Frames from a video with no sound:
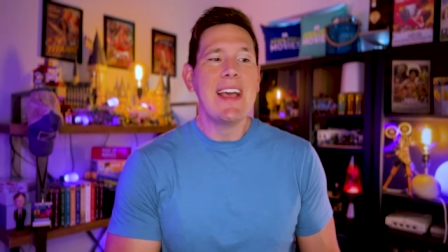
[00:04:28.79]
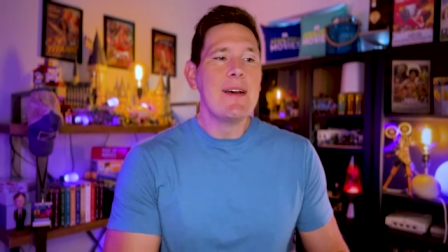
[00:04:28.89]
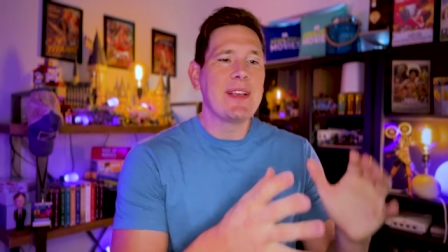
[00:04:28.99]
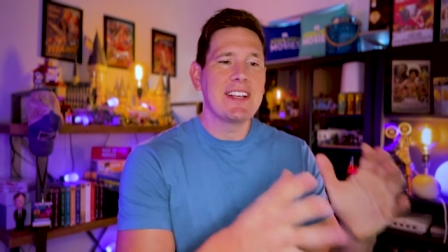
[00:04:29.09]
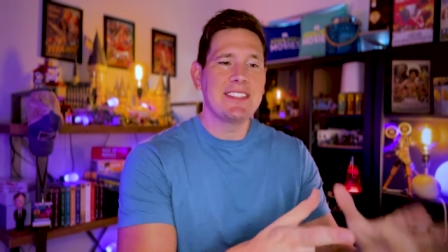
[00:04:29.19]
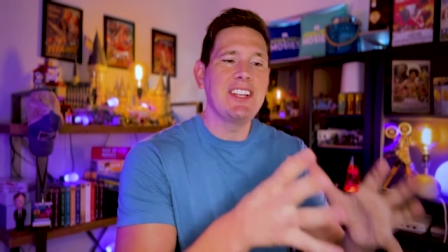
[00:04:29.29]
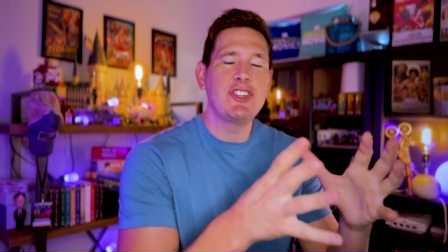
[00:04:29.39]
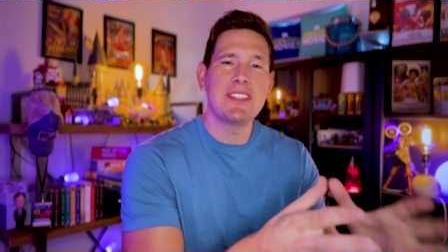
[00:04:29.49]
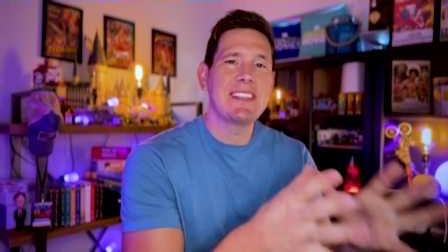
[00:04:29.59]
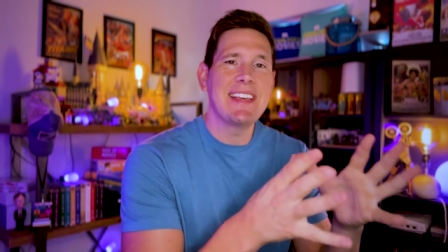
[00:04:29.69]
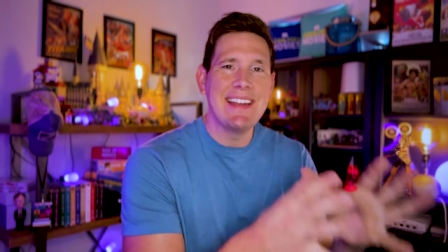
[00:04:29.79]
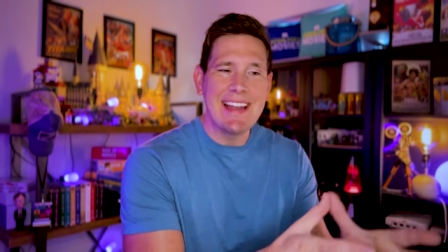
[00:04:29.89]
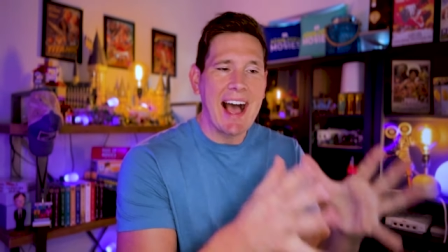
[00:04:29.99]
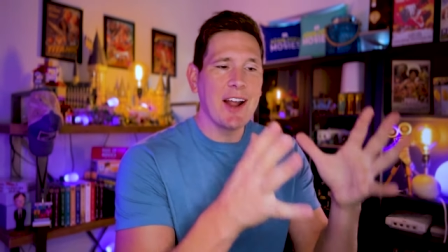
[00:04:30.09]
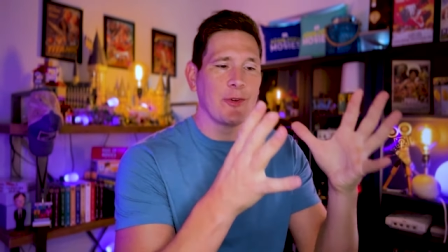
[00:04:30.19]
because they just
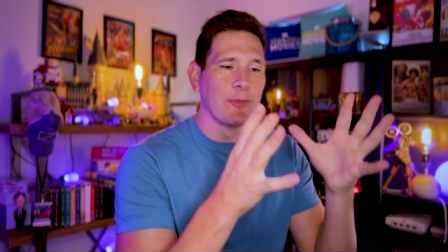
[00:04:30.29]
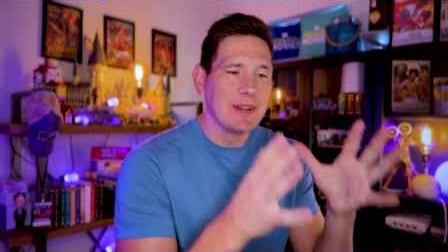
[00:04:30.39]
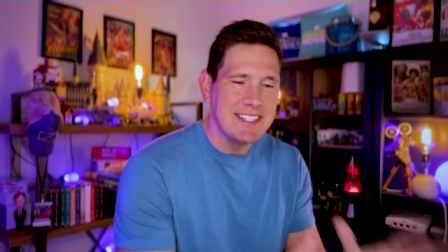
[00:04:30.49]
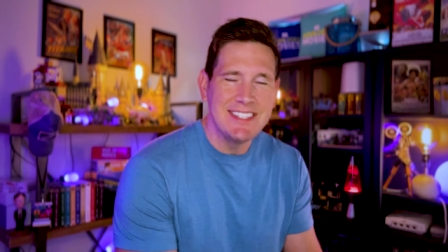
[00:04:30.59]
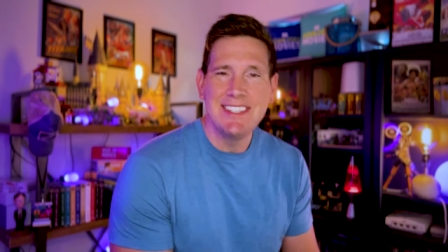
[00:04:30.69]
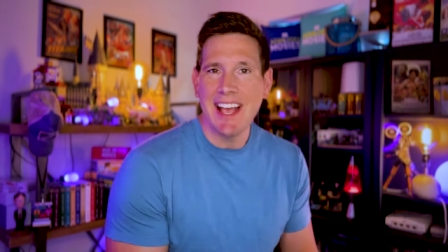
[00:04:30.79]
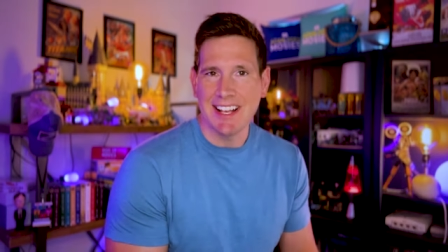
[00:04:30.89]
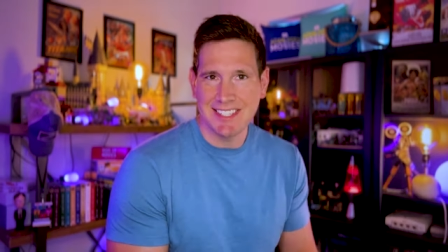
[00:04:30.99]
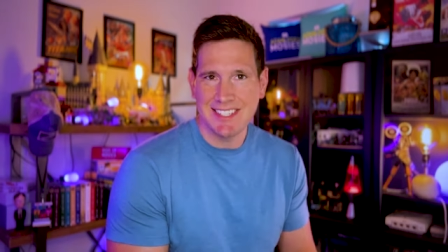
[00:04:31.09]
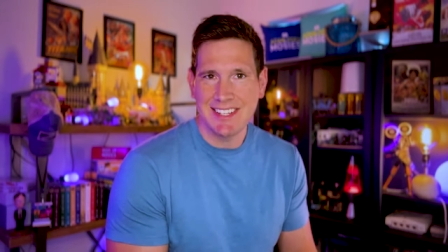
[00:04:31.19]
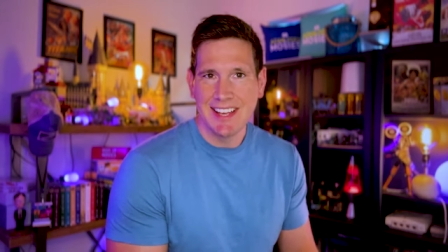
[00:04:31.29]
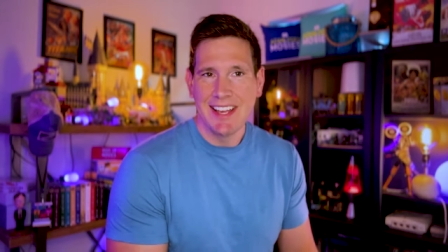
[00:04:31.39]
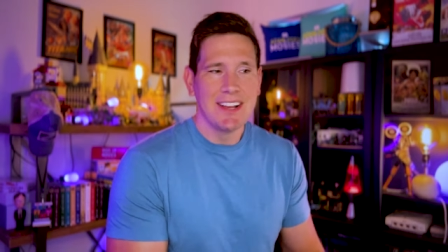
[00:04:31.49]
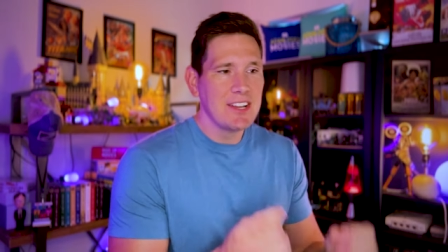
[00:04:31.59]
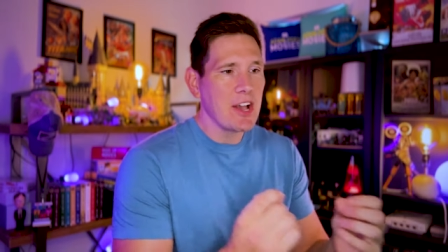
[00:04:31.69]
cannot resist
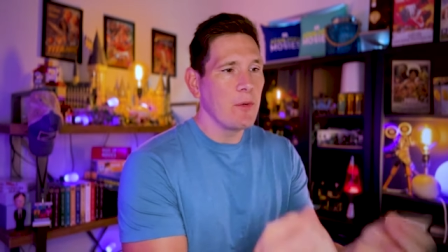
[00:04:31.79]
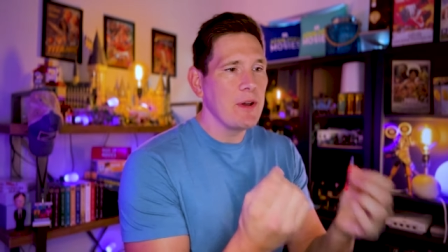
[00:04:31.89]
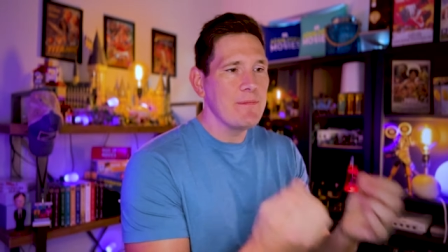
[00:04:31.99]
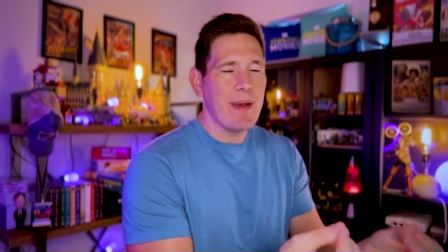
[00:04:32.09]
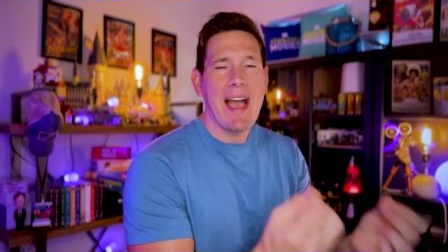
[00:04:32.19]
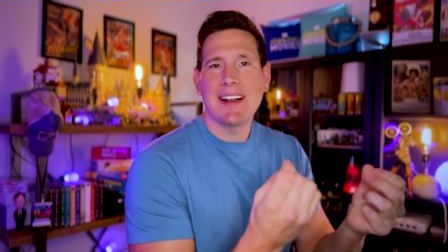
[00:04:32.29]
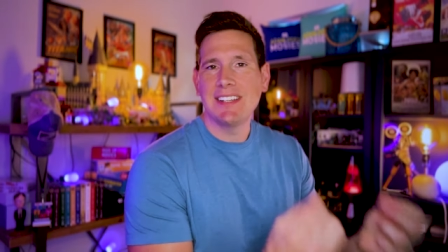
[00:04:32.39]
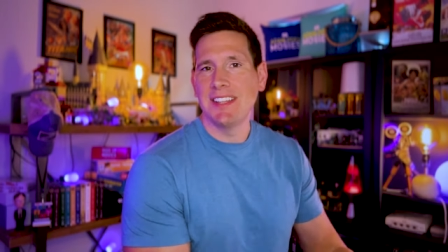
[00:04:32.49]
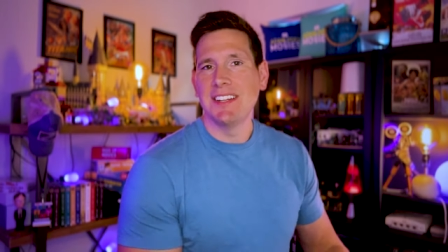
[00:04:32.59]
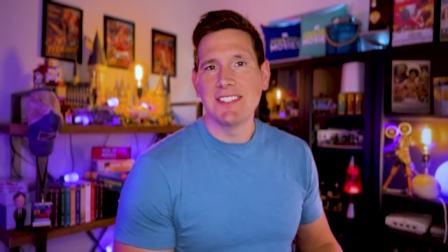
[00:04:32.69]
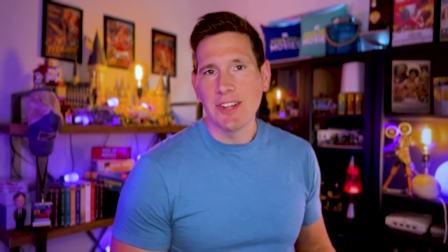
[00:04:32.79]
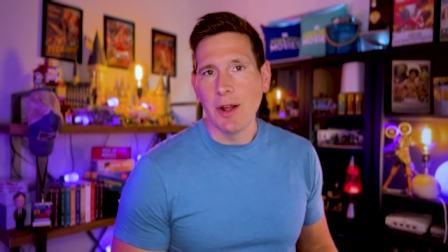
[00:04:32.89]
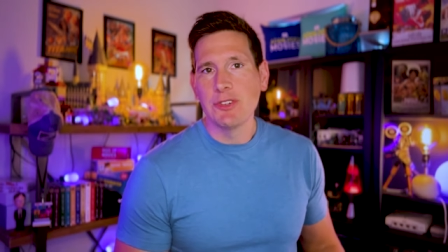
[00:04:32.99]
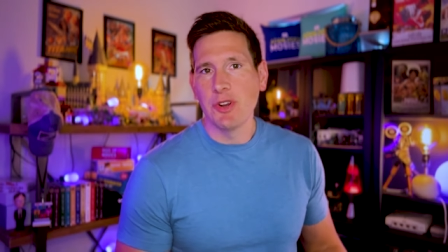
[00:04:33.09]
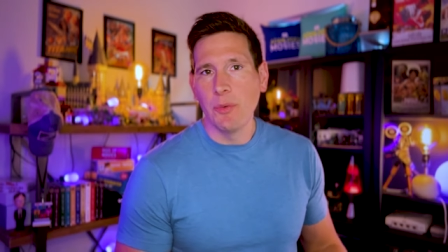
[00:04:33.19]
going back to the
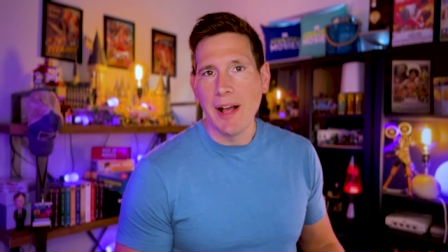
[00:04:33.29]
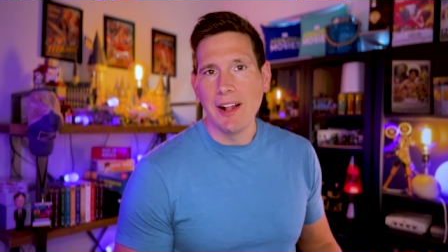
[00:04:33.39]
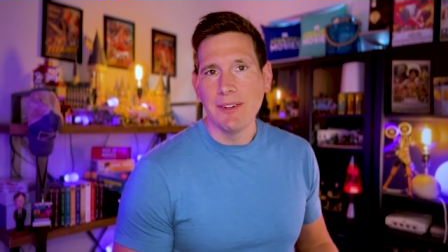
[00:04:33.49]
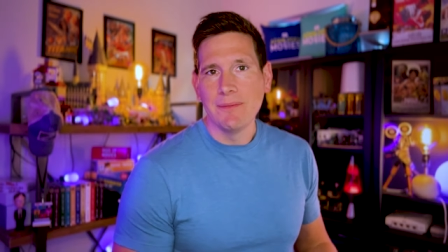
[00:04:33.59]
nostalgia well.